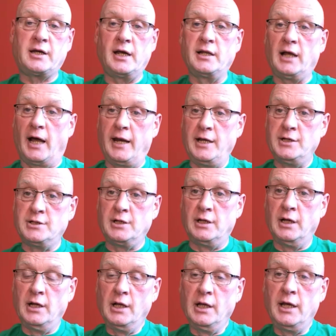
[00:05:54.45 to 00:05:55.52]
kid. And
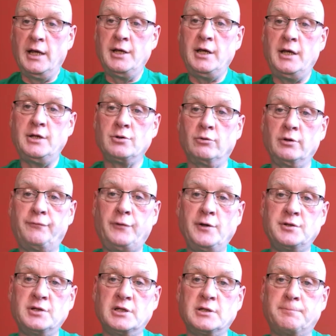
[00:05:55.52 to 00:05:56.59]
he's undefeated as